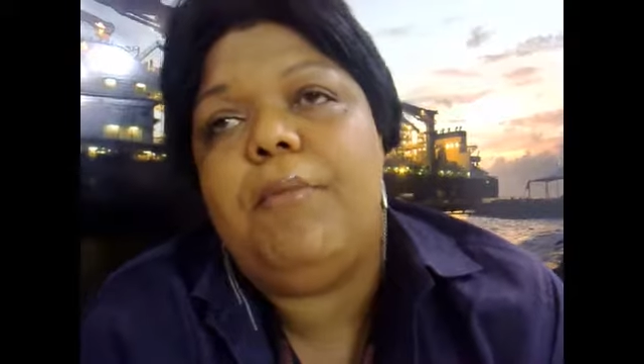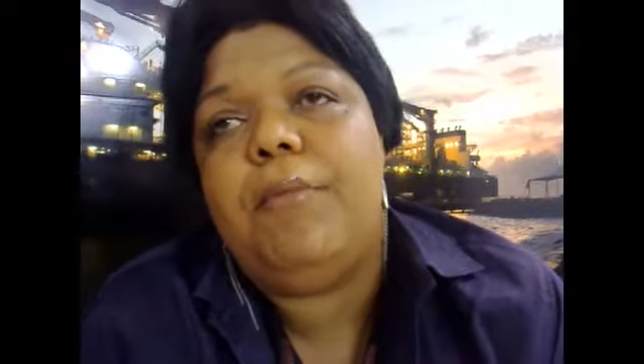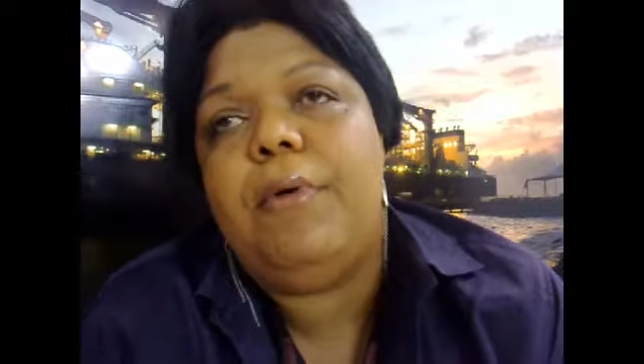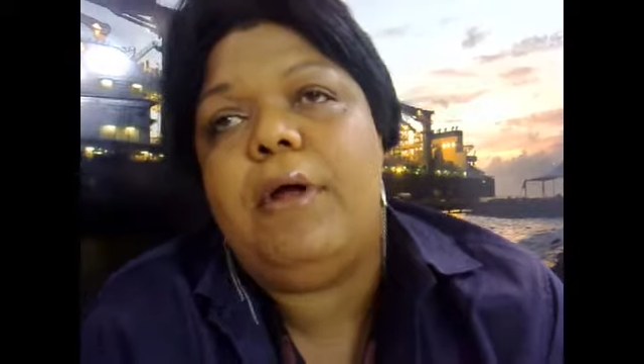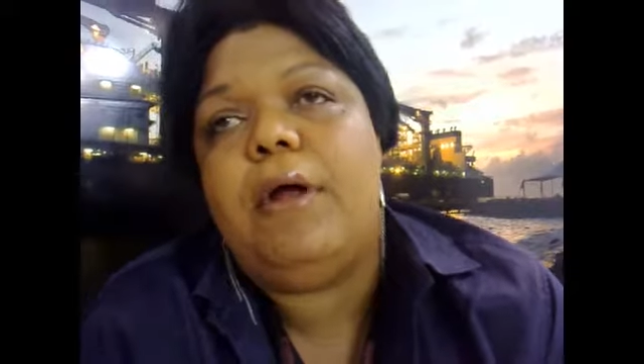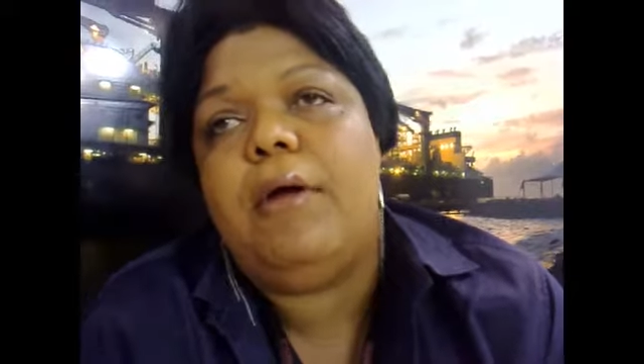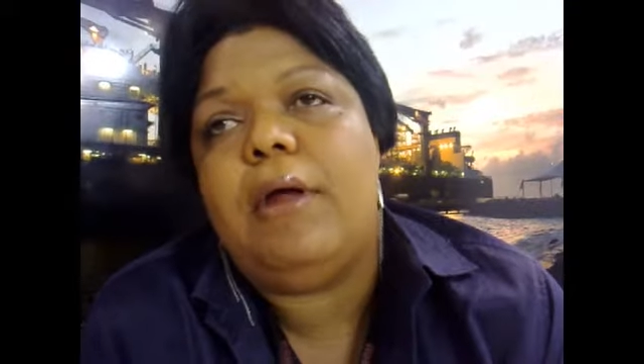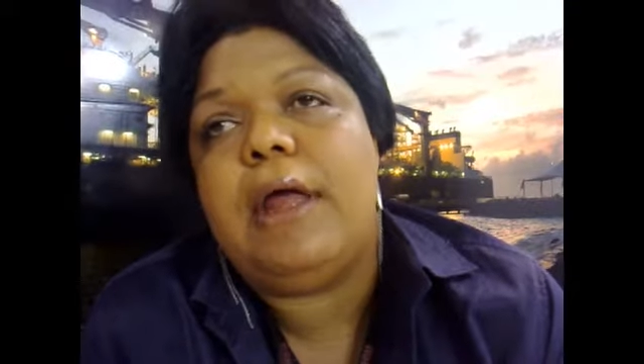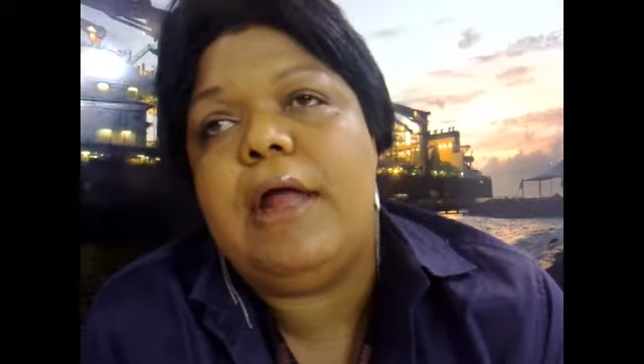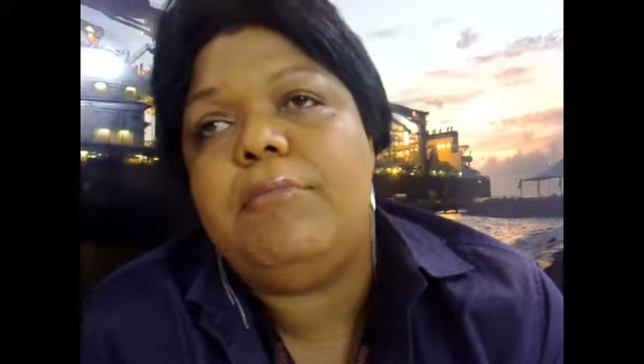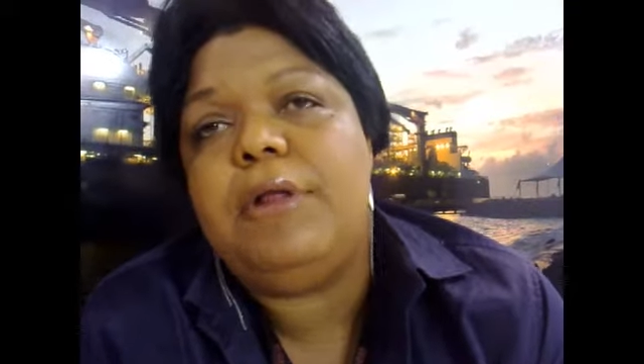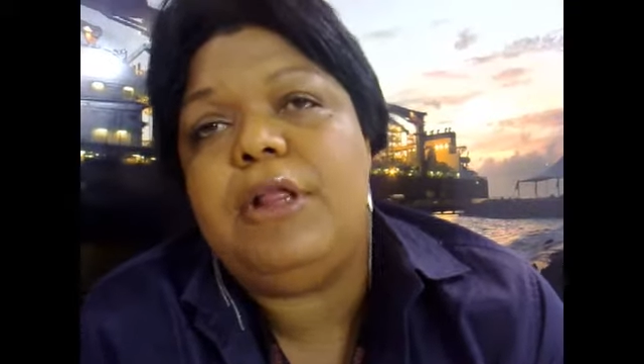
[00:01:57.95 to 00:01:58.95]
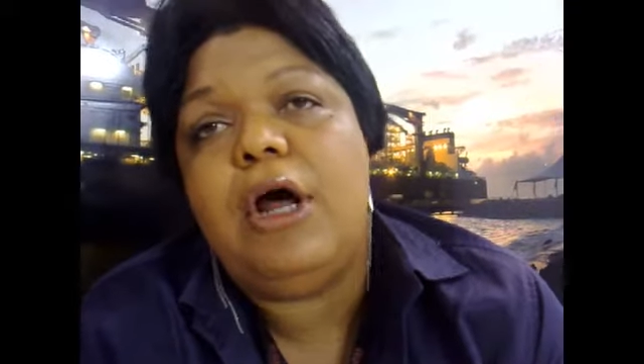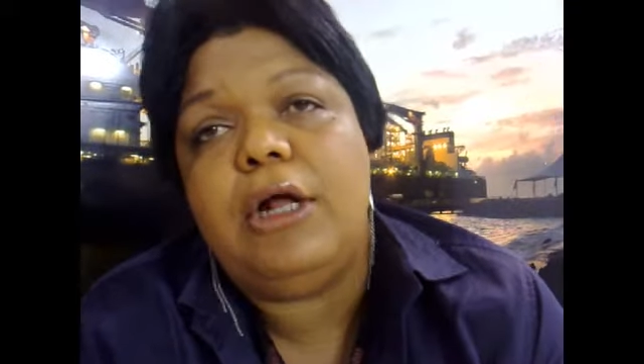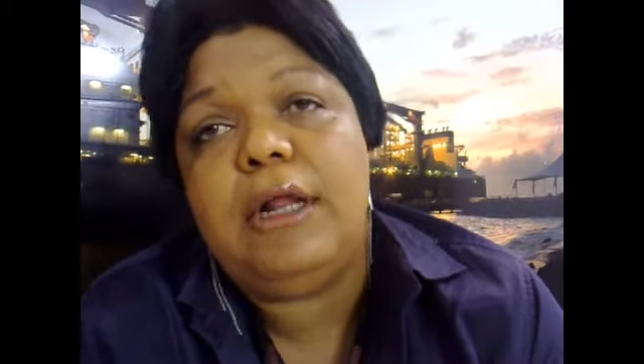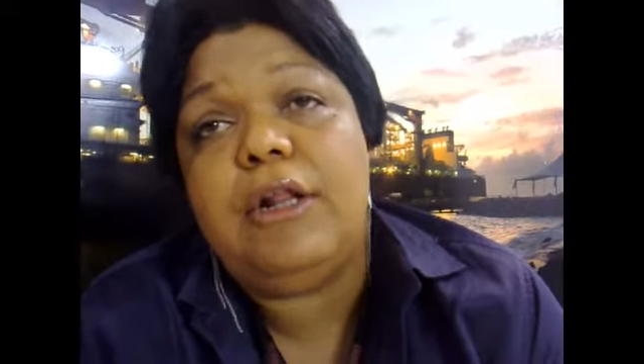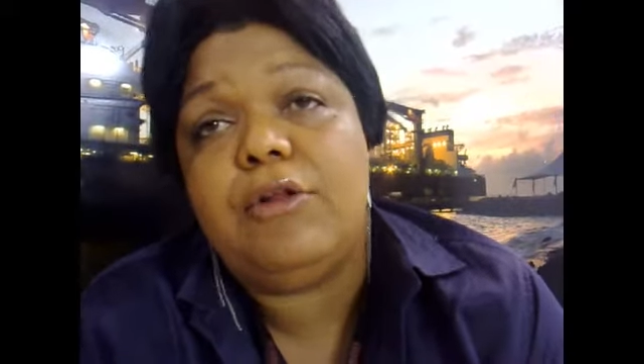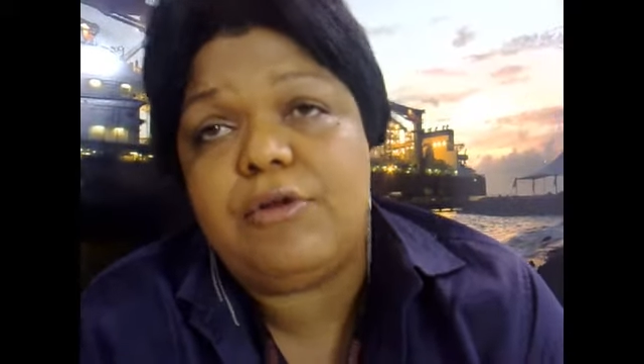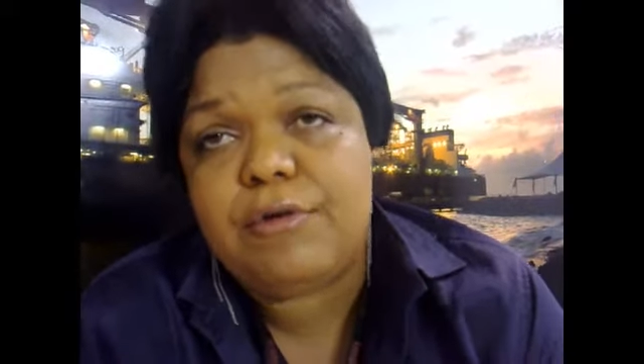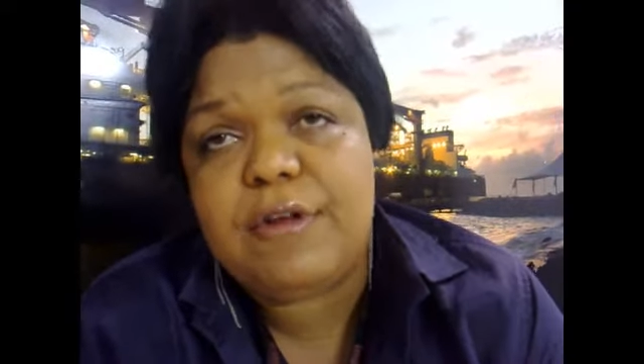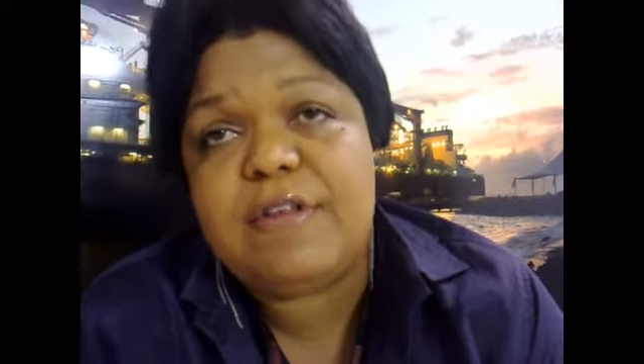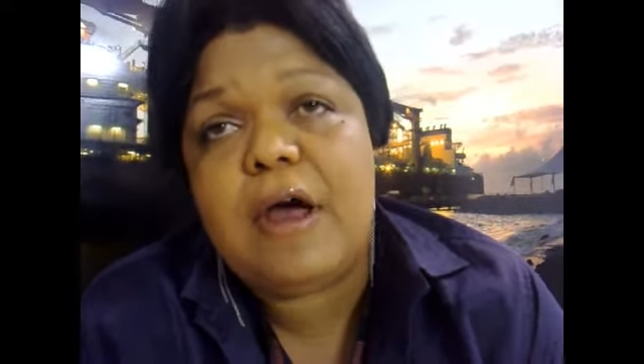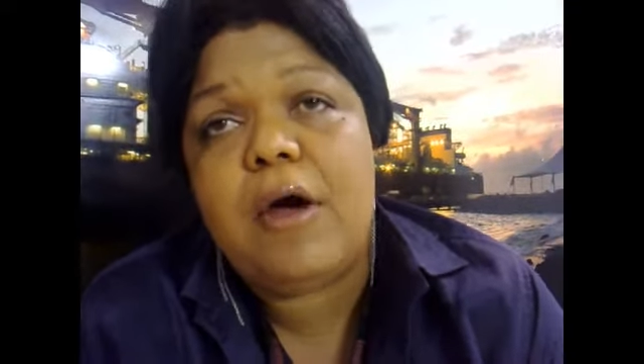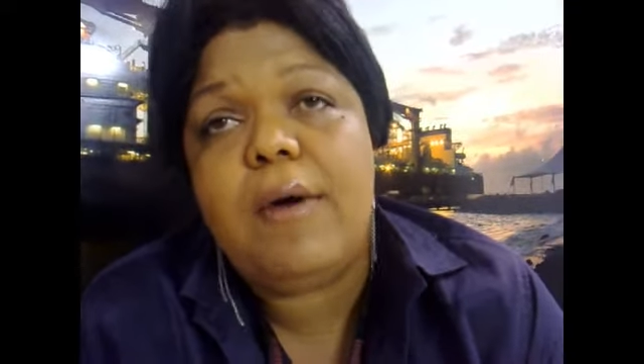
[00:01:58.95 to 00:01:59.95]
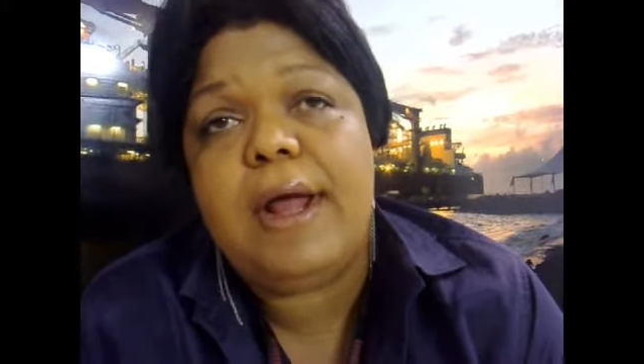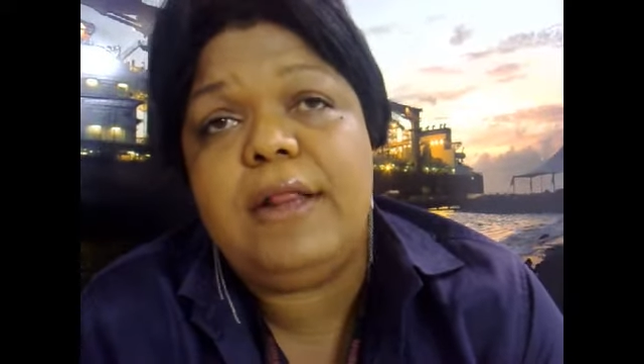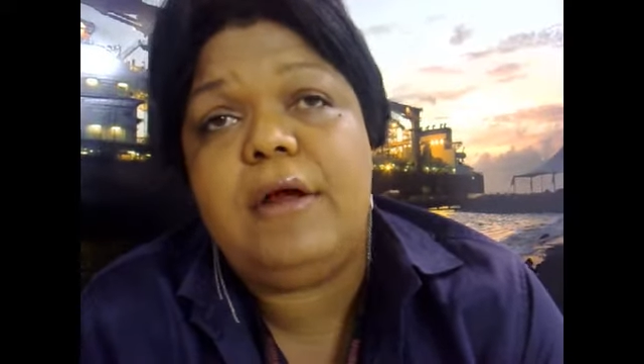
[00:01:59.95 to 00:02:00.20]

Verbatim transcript: um, uh, can be done in Curacao